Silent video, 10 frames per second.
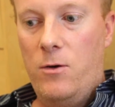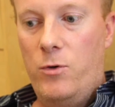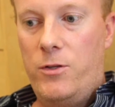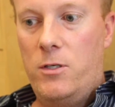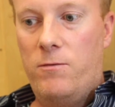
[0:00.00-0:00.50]

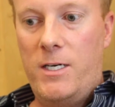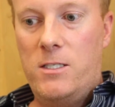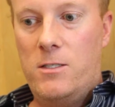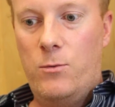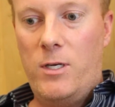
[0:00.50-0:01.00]
with the
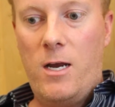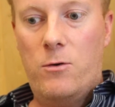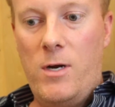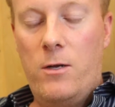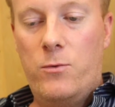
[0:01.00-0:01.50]
devices that we
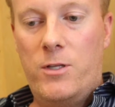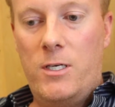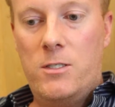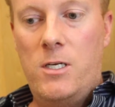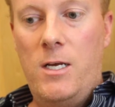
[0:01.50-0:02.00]
carry around with
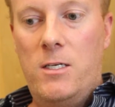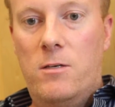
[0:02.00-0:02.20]
us,